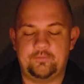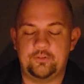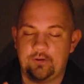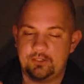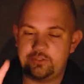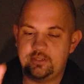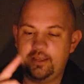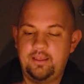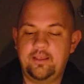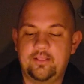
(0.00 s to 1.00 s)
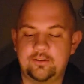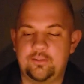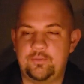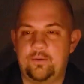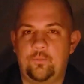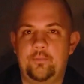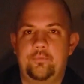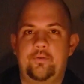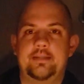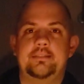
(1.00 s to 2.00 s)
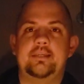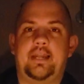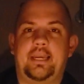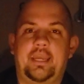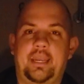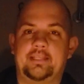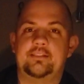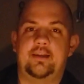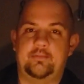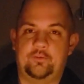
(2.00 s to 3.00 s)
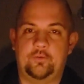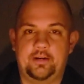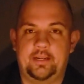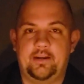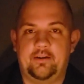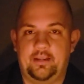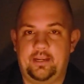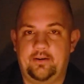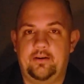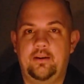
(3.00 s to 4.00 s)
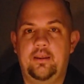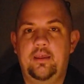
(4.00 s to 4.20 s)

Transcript: Trish looked at me at one point and said, I can't stop grinning ear to ear.